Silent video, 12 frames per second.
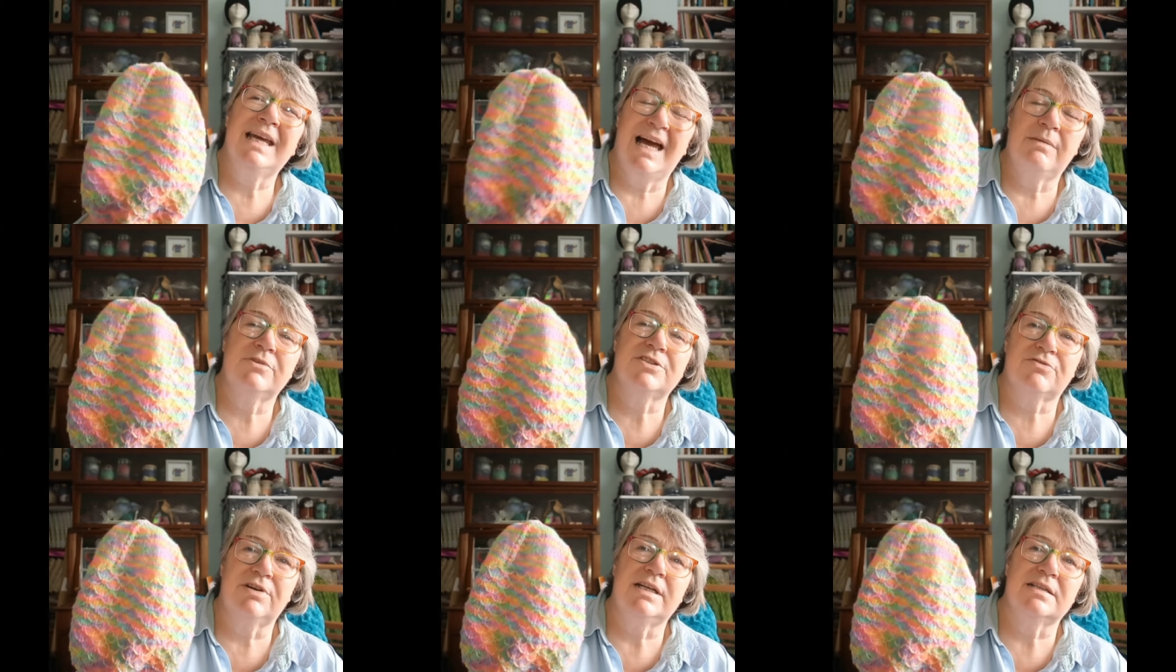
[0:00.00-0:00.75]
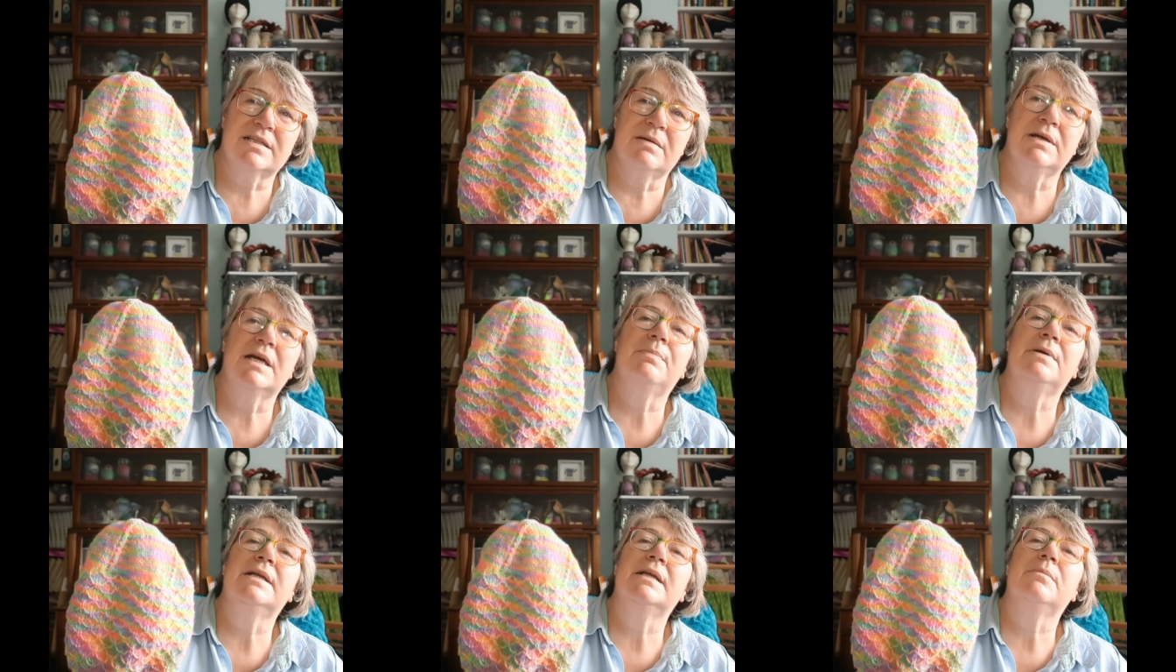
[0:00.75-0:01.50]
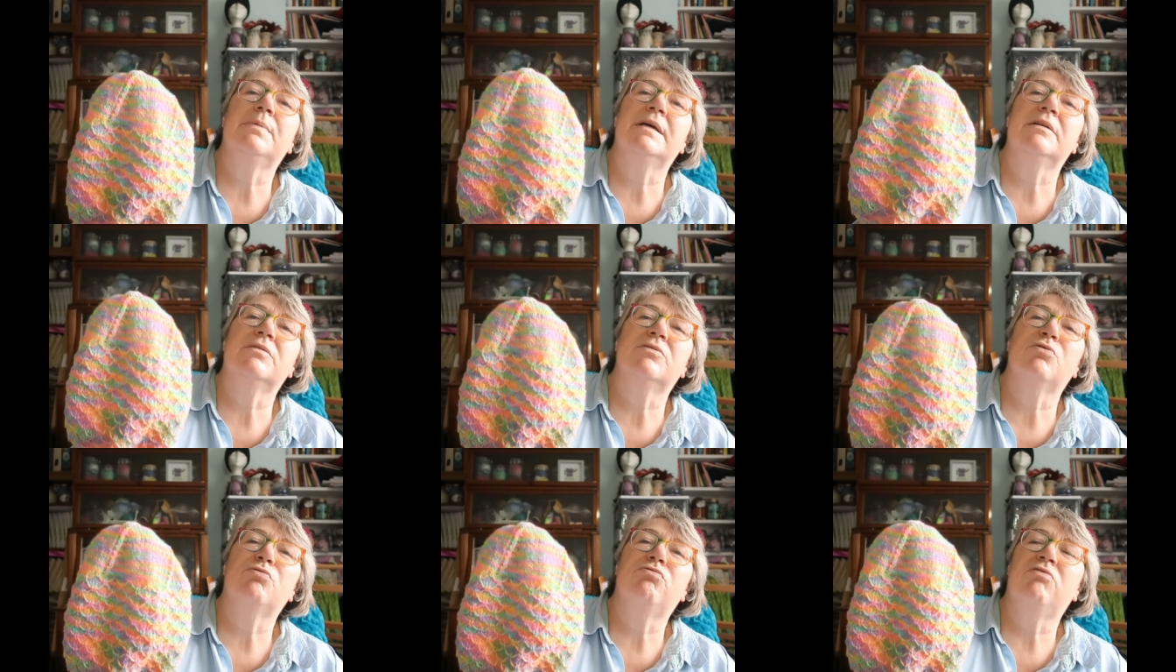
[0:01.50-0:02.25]
my camera screen, it's coming up a little bit
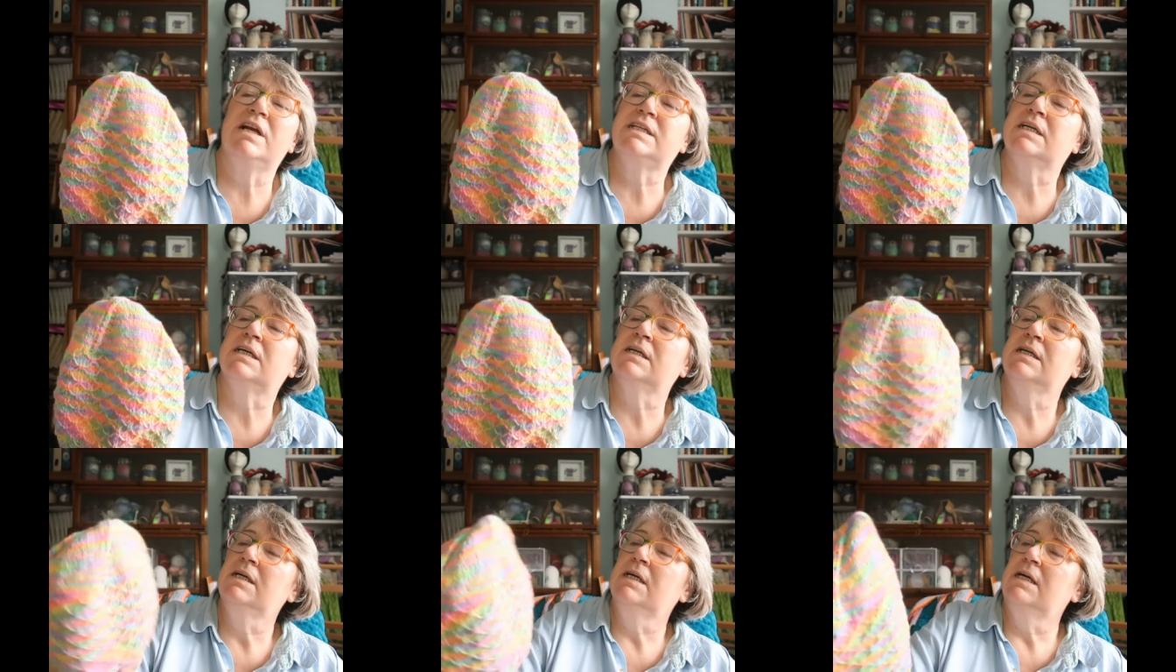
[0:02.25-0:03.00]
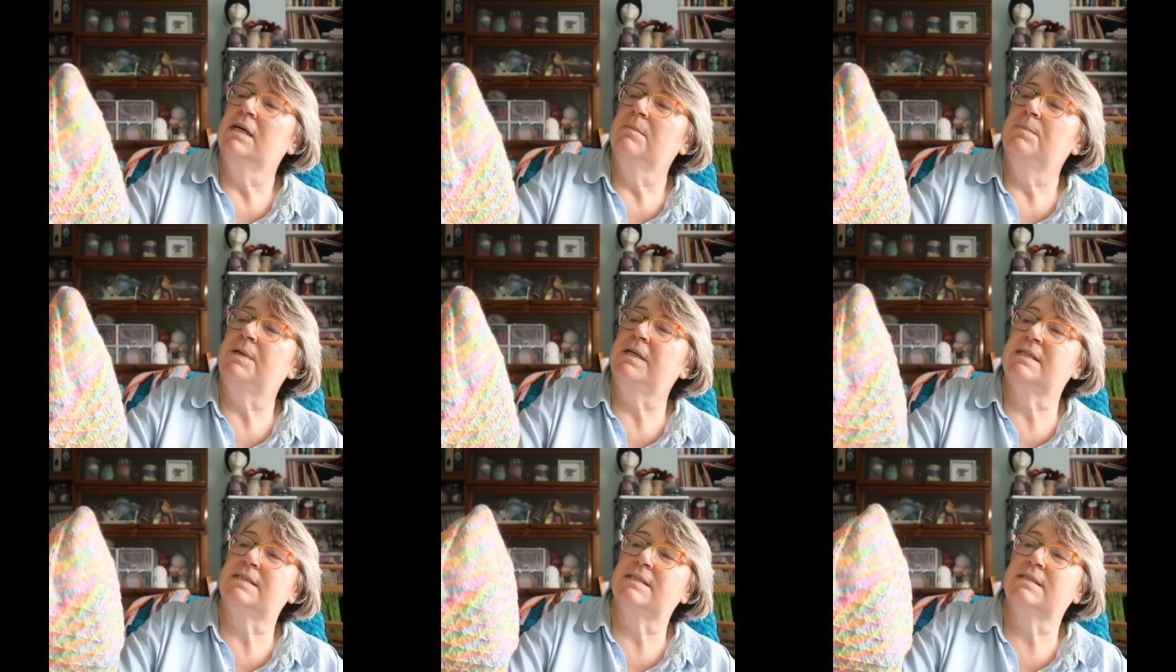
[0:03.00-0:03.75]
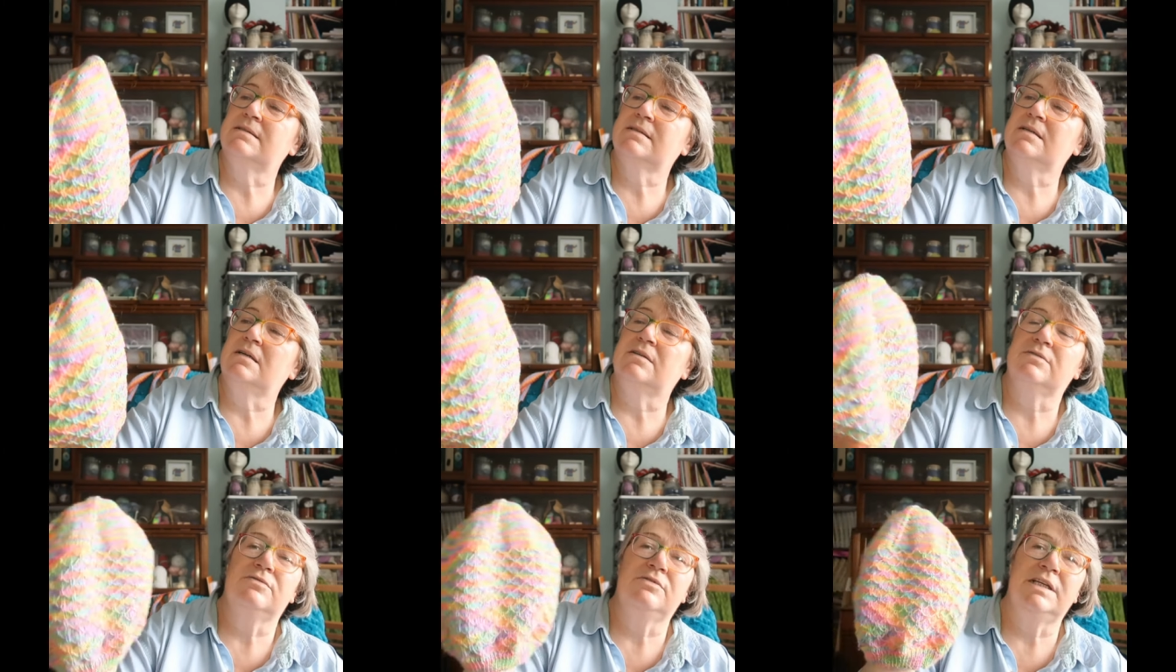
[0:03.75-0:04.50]
sort of redder, but it's kind
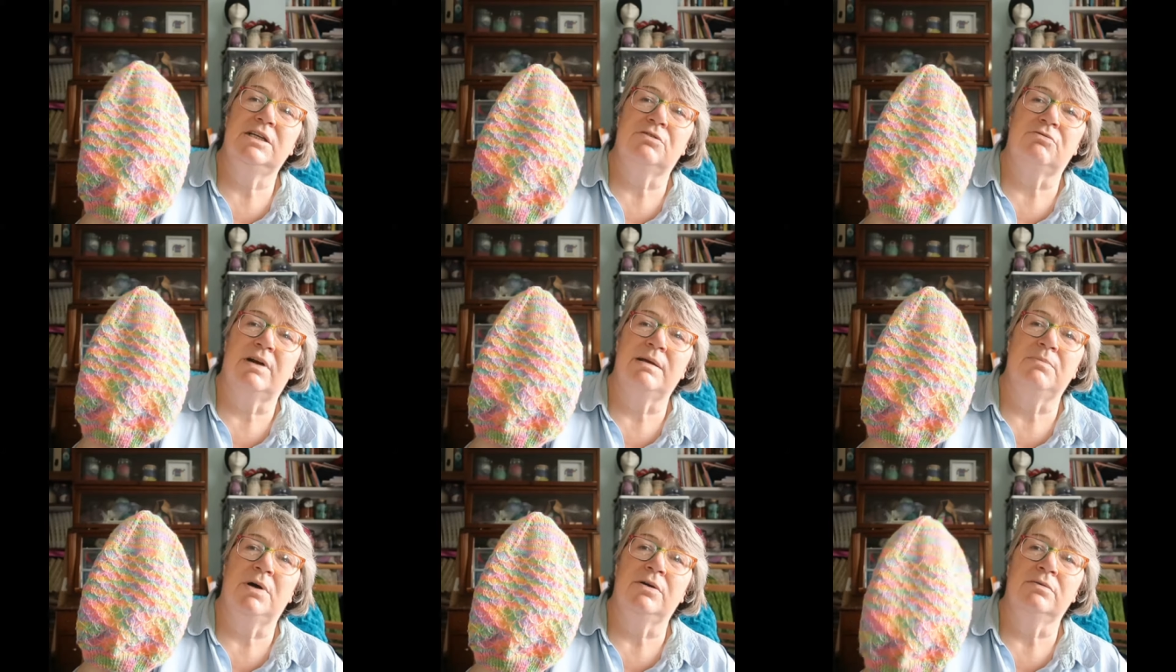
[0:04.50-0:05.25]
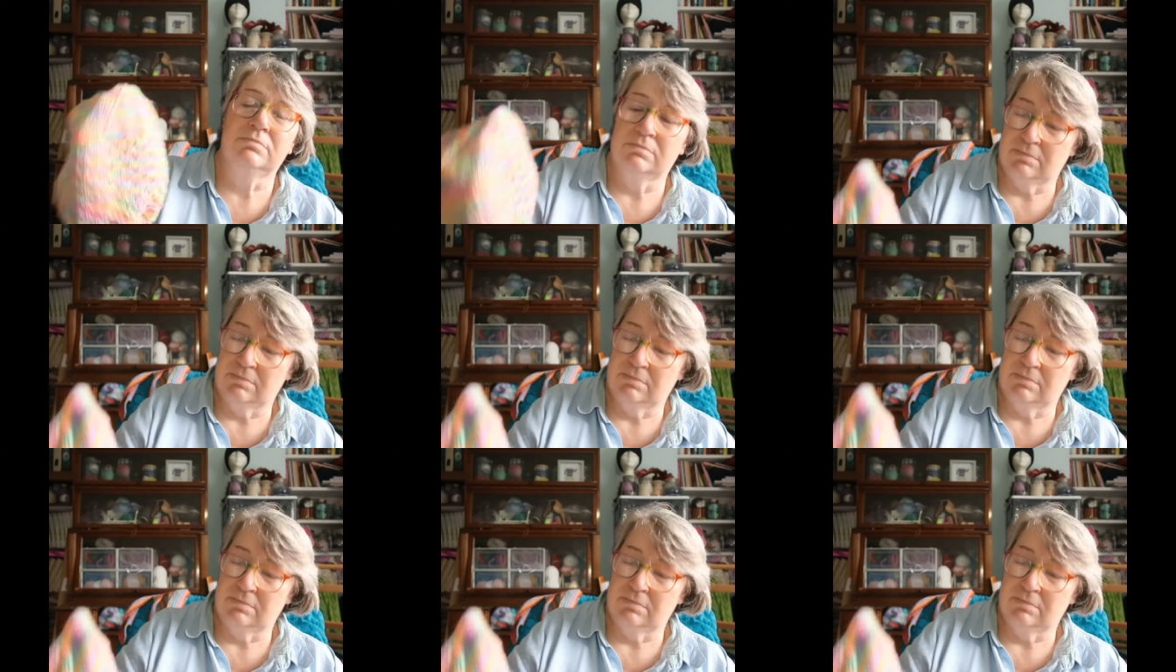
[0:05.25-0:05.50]
of neon rainbow.